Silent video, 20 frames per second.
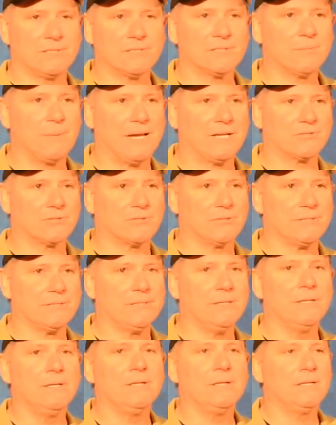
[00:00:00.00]
especially,
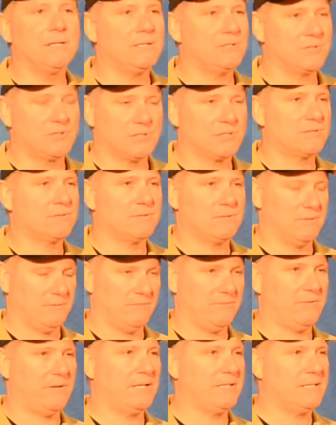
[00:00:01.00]
is just
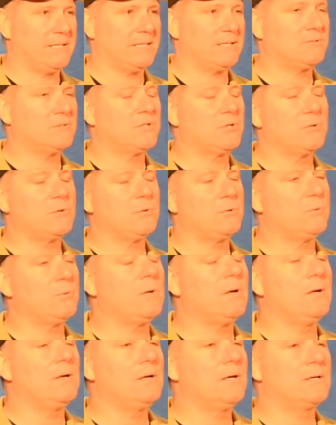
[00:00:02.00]
funding to
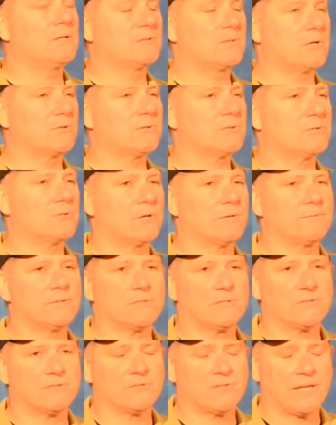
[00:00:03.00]
social
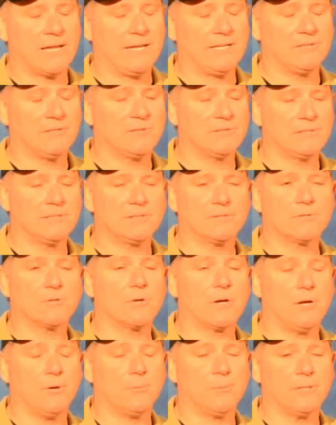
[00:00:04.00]
services agencies that
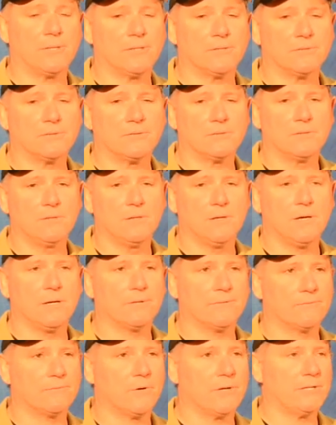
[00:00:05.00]
are helping us on
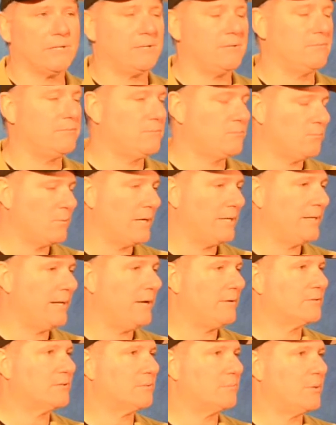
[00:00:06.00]
the front end. Right
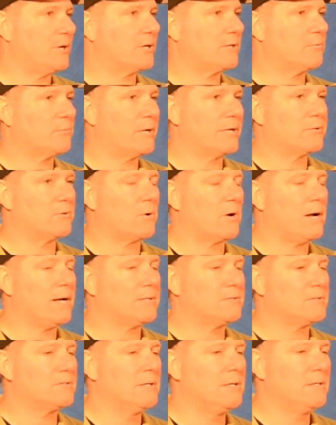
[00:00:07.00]
now it's American Red
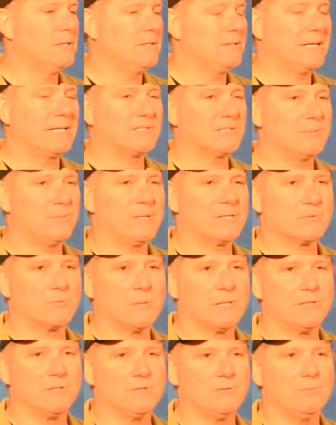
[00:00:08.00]
Cross. That's the best
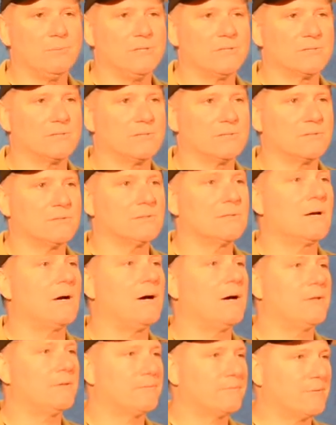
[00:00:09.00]
way to do business
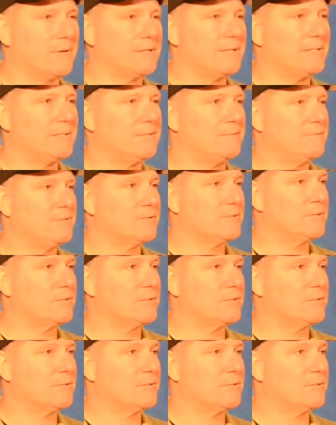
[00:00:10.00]
on the front end of this